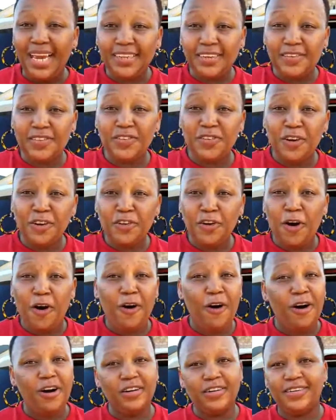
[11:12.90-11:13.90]
It is not
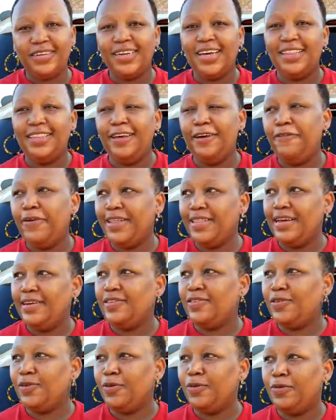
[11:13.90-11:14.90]
hot. The weather
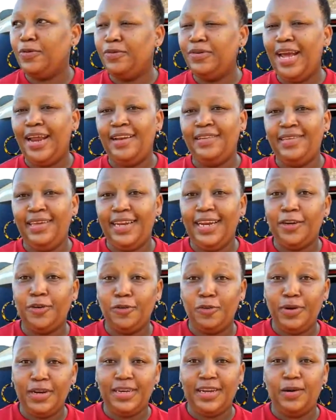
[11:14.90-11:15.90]
is so good. I decided
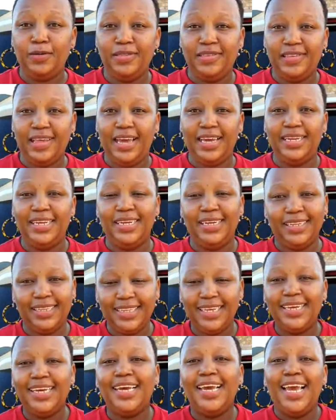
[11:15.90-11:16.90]
to do it outside,
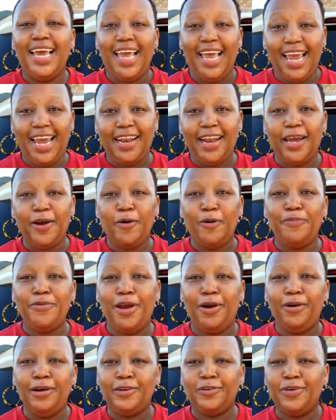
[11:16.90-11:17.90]
and I hope
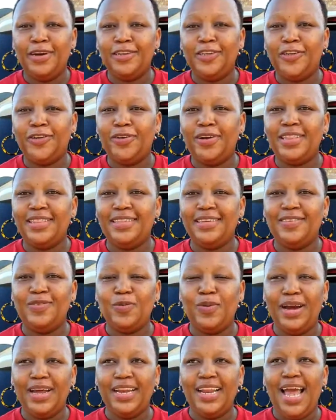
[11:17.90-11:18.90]
you are going to enjoy
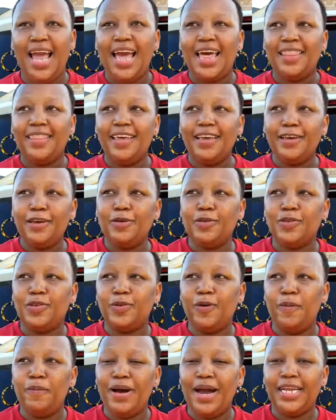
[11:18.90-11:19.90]
this one. Thank you
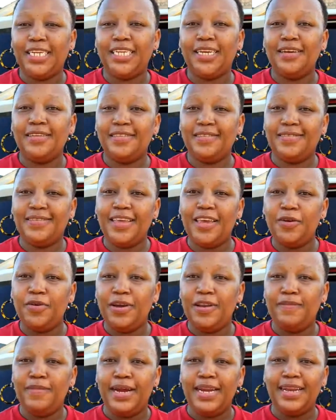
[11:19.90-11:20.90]
so much. See you
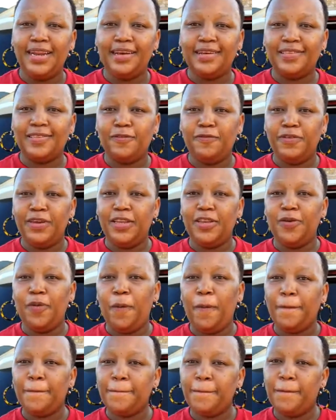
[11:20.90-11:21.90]
in my next
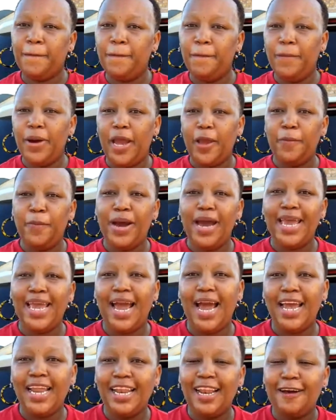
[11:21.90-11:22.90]
video. Bye bye.
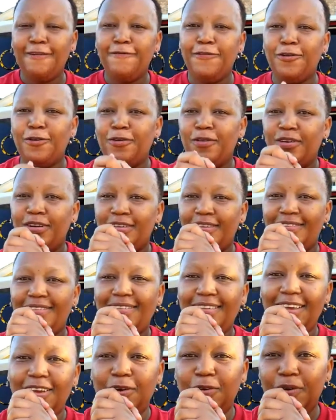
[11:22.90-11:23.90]
I love you all.
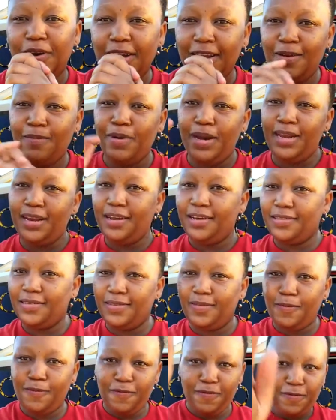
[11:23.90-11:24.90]
See you in my next